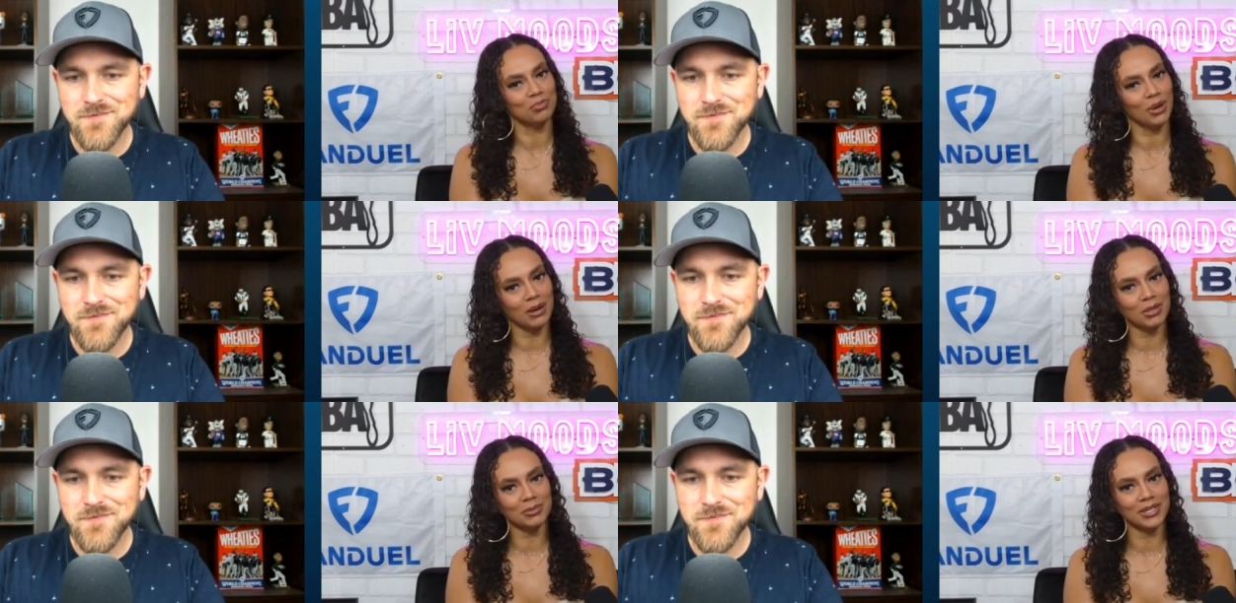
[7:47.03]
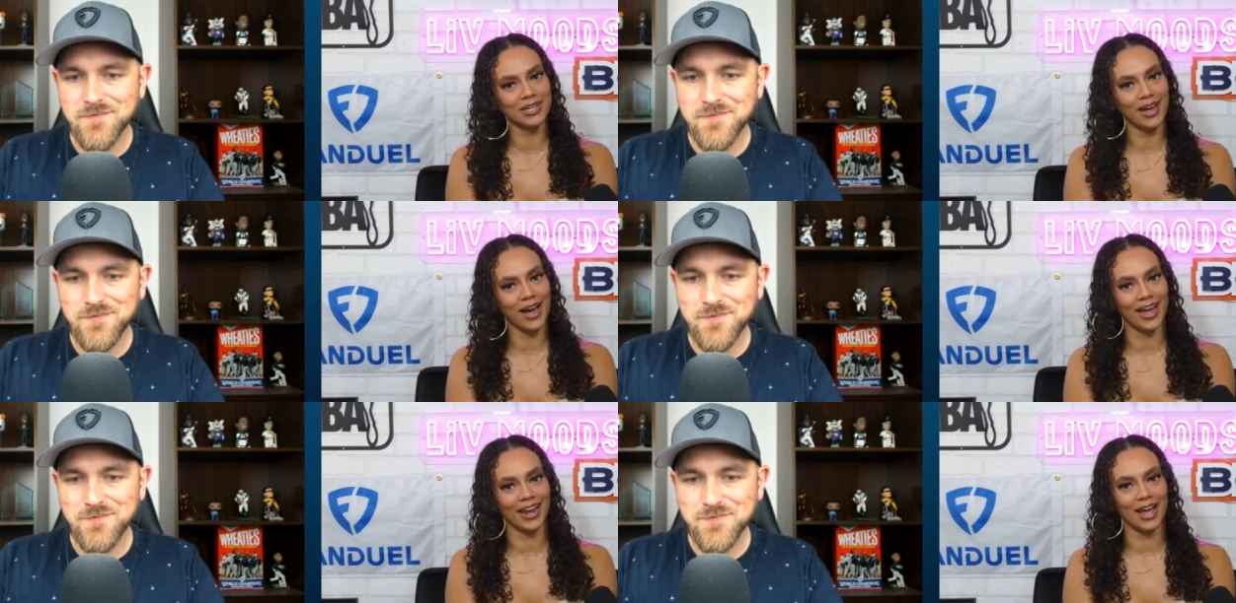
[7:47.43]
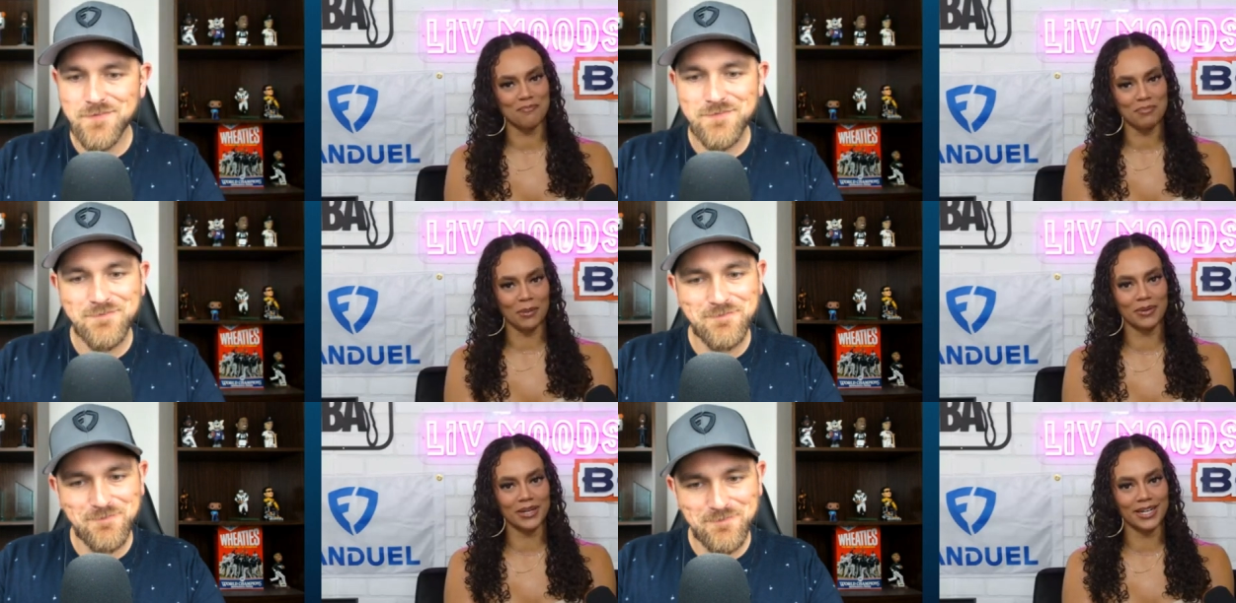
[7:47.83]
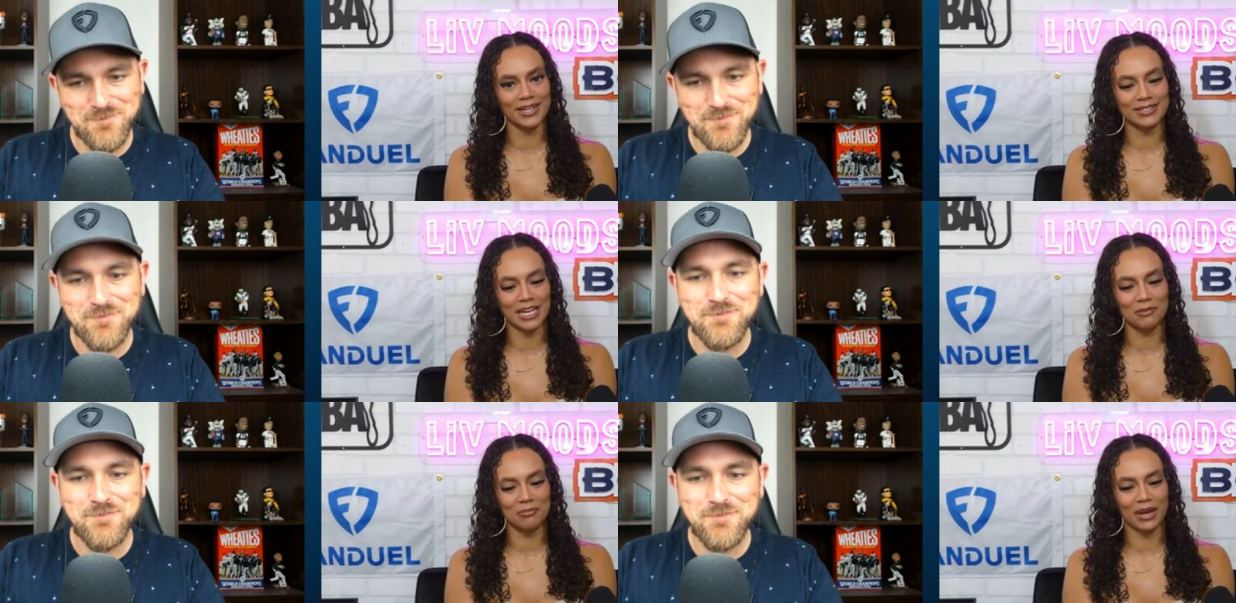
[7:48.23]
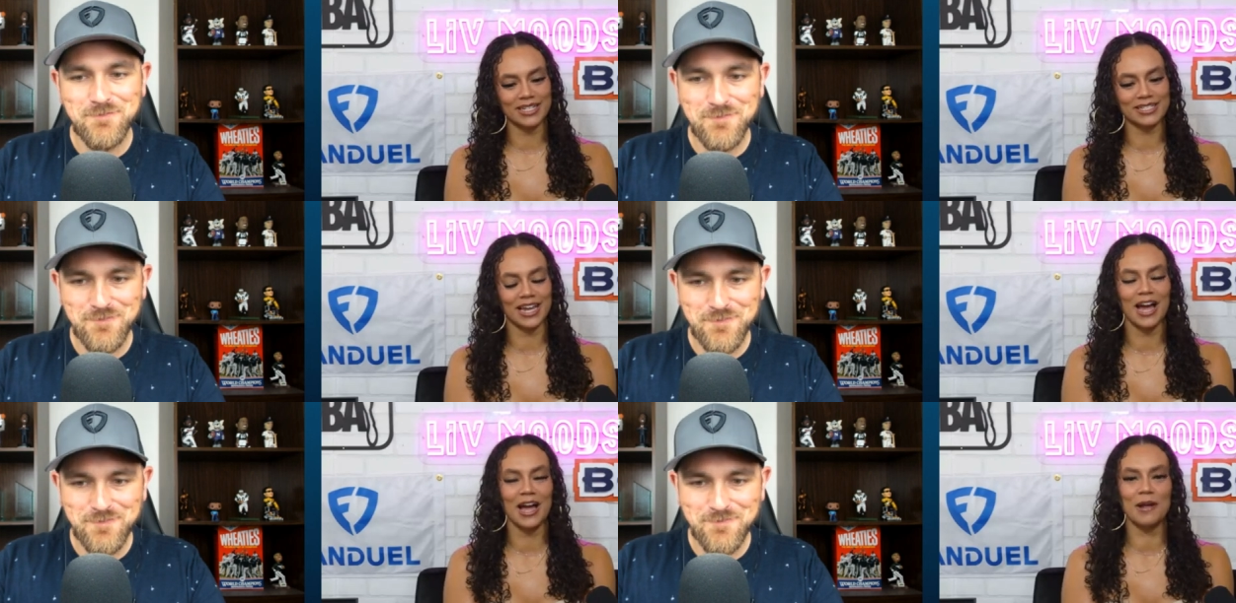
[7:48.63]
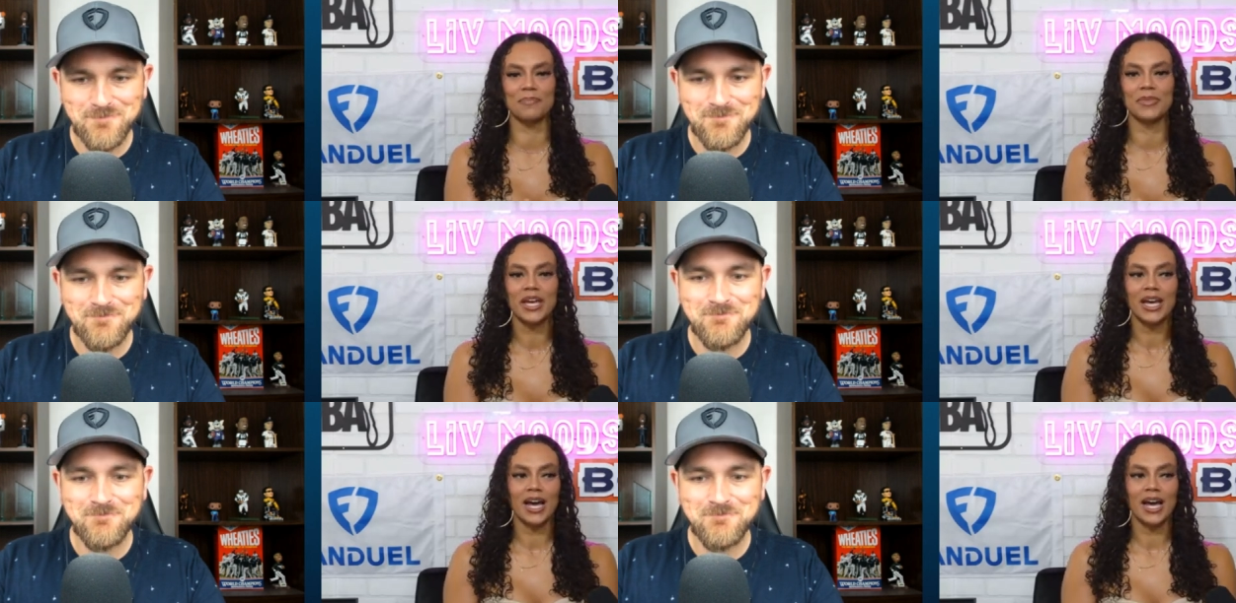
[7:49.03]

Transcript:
Speaker 1: Probably not. I'm probably going to take my time,